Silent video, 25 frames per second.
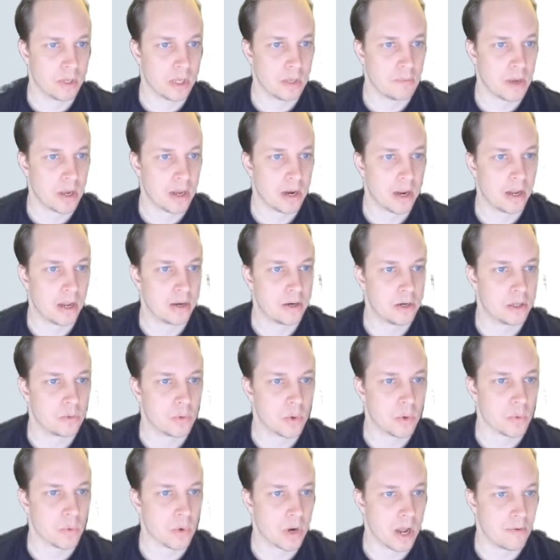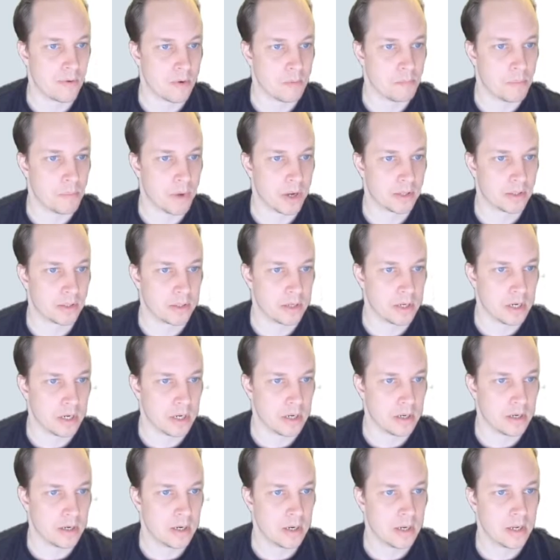email address, we want to have a button
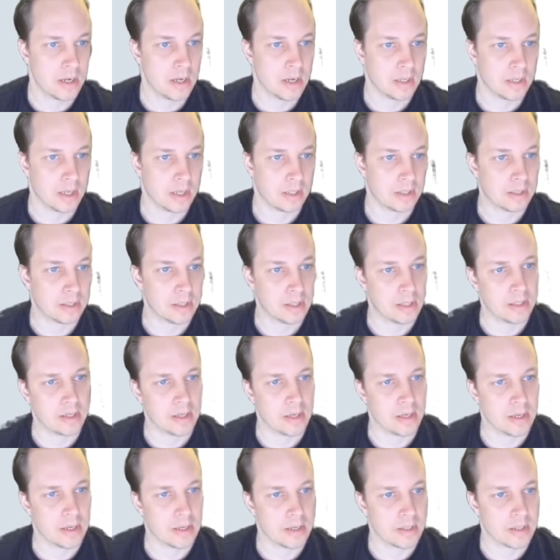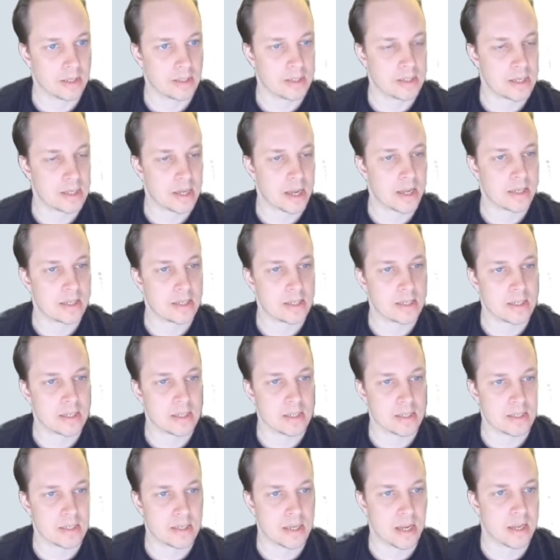here that
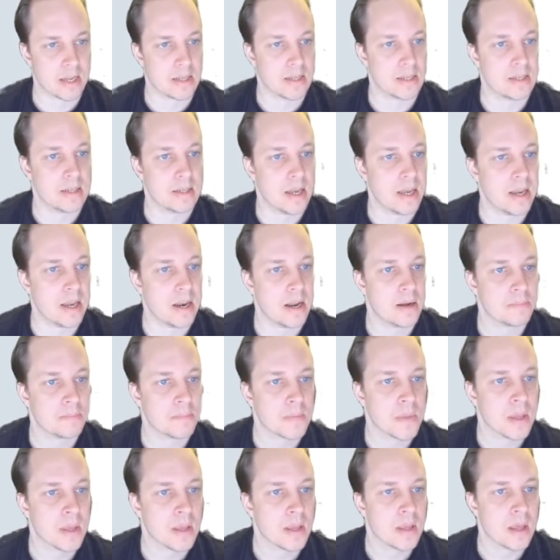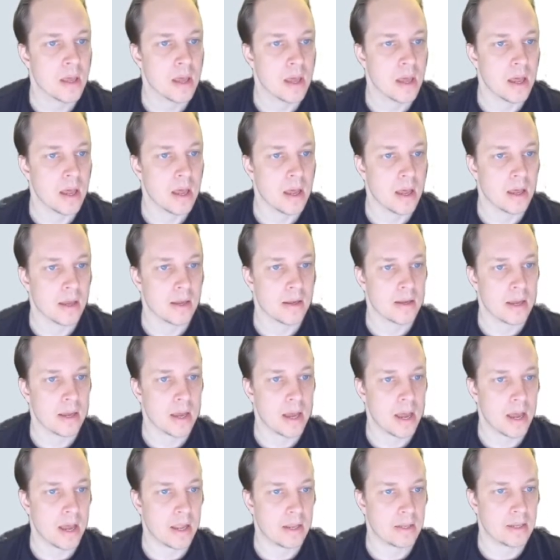says send data.
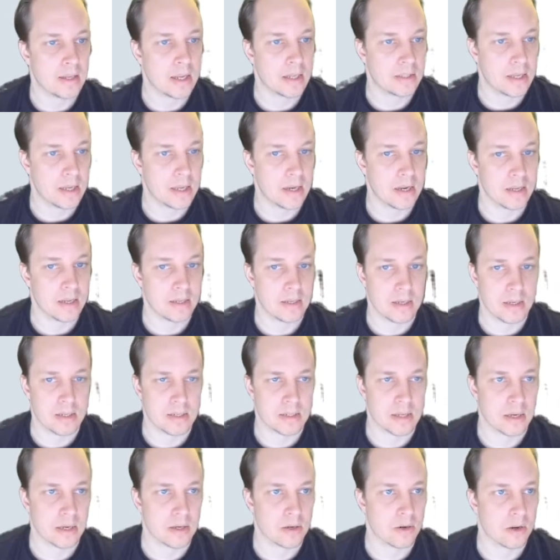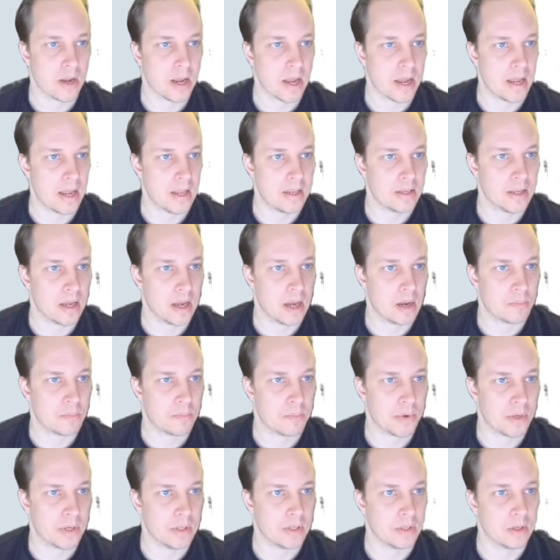And that data is then going to end
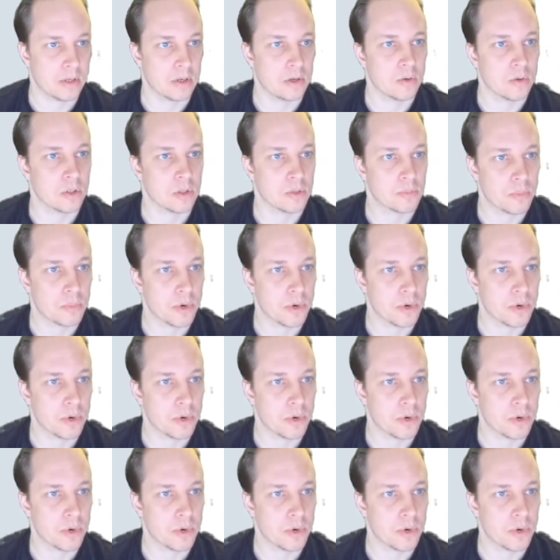up in the Google